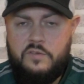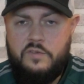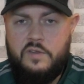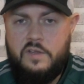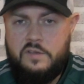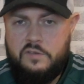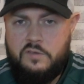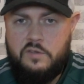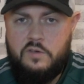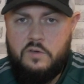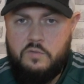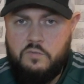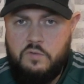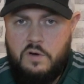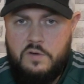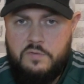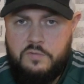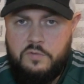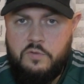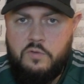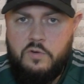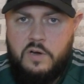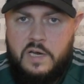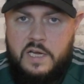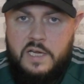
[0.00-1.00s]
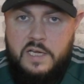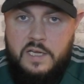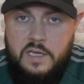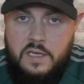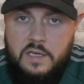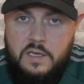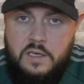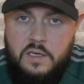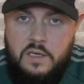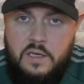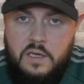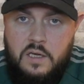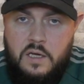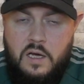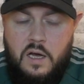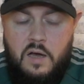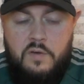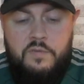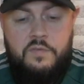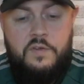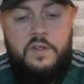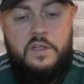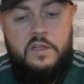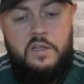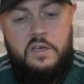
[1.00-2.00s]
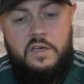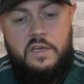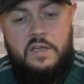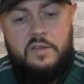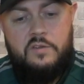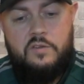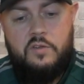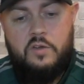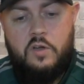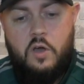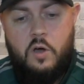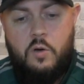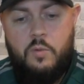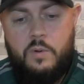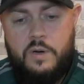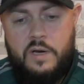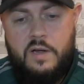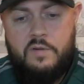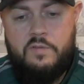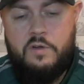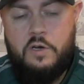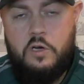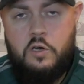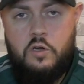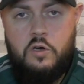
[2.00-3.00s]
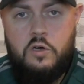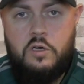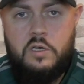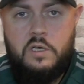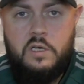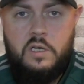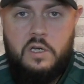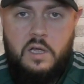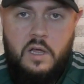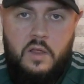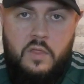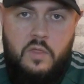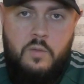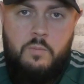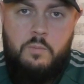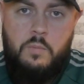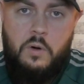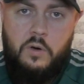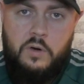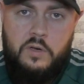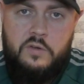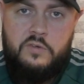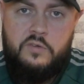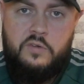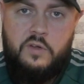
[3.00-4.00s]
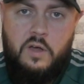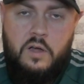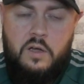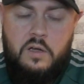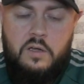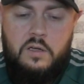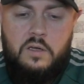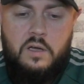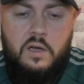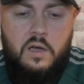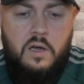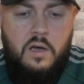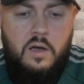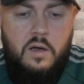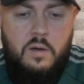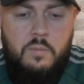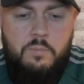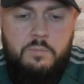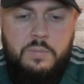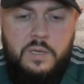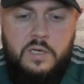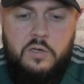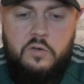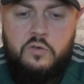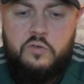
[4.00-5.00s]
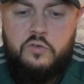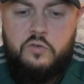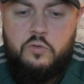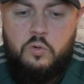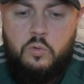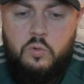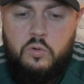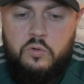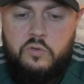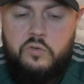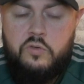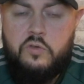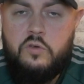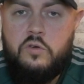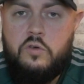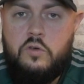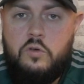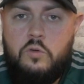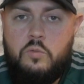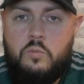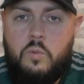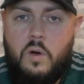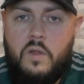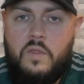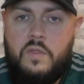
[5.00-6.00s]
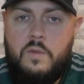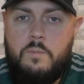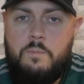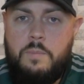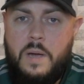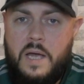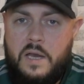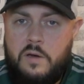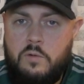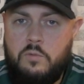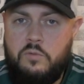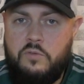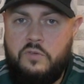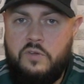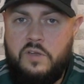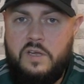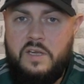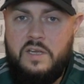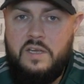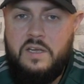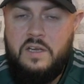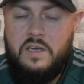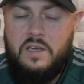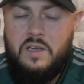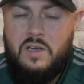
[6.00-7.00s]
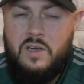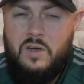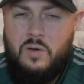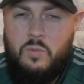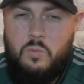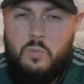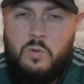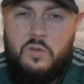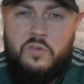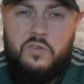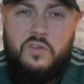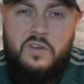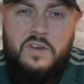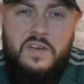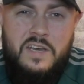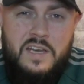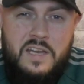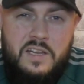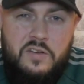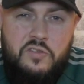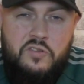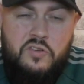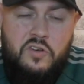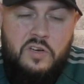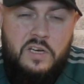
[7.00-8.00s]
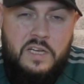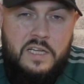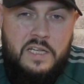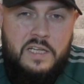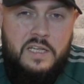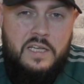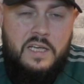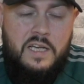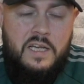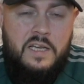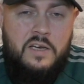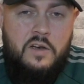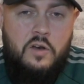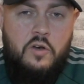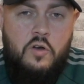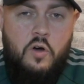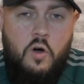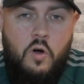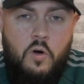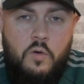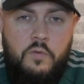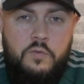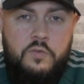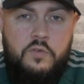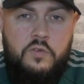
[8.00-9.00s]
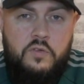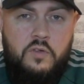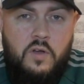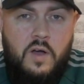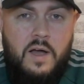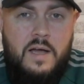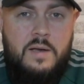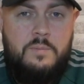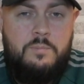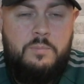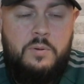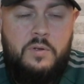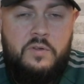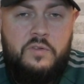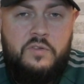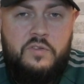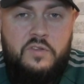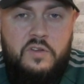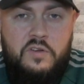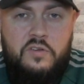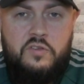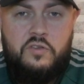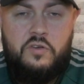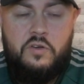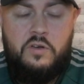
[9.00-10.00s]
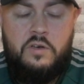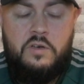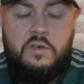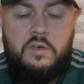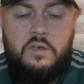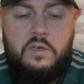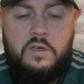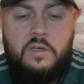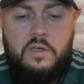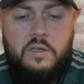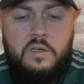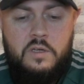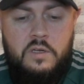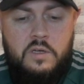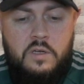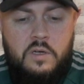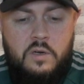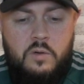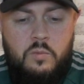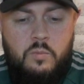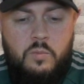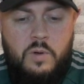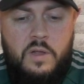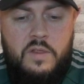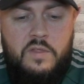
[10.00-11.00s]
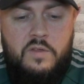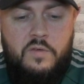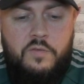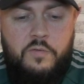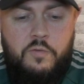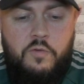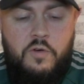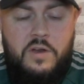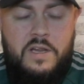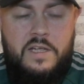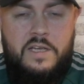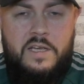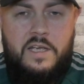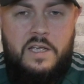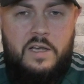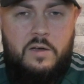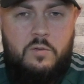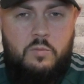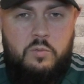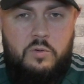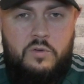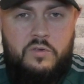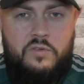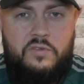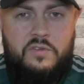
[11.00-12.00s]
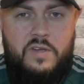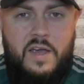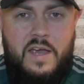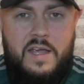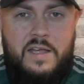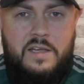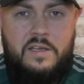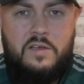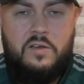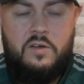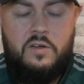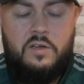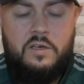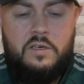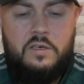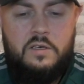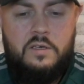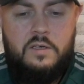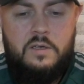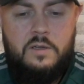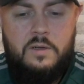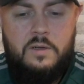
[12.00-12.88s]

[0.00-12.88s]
said to the referee, I think you need to go and have a look at the monitor, because Dawson, who won the penalty, was initially in an offside position when the free kick was taken.